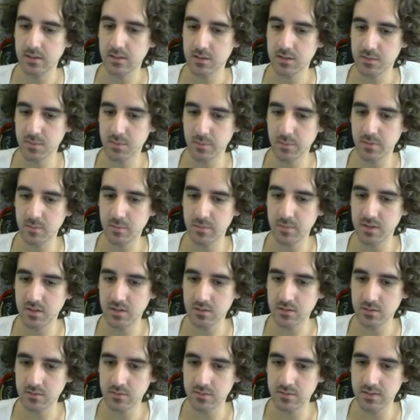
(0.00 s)
It's probably
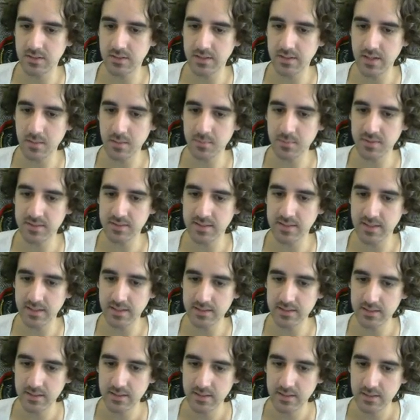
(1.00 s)
because of the ambient light,